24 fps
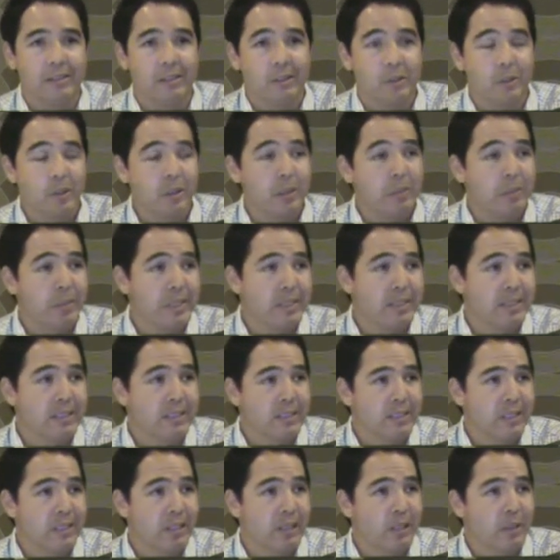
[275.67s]
So it could be the
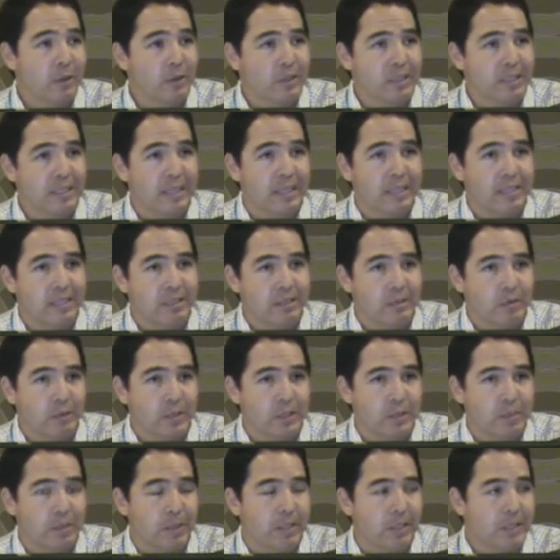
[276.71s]
CO is actually
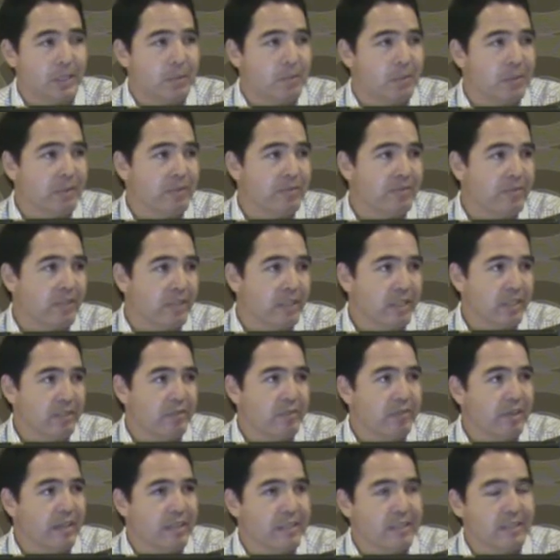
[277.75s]
responsible for the
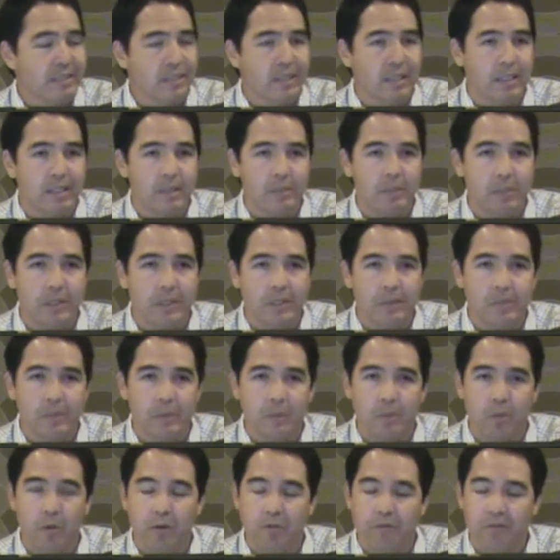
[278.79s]
effects and not the PM
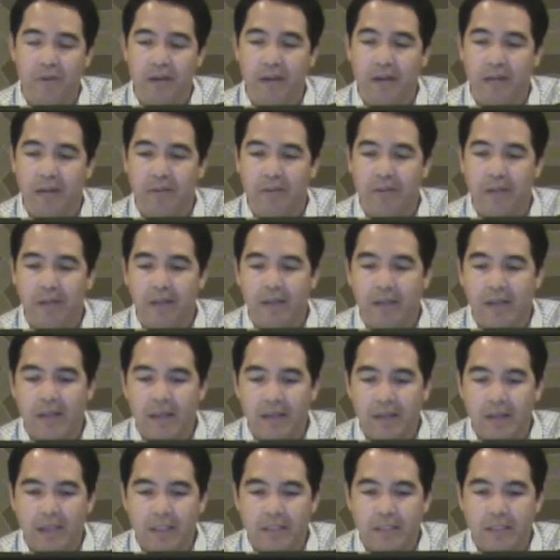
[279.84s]
2.5.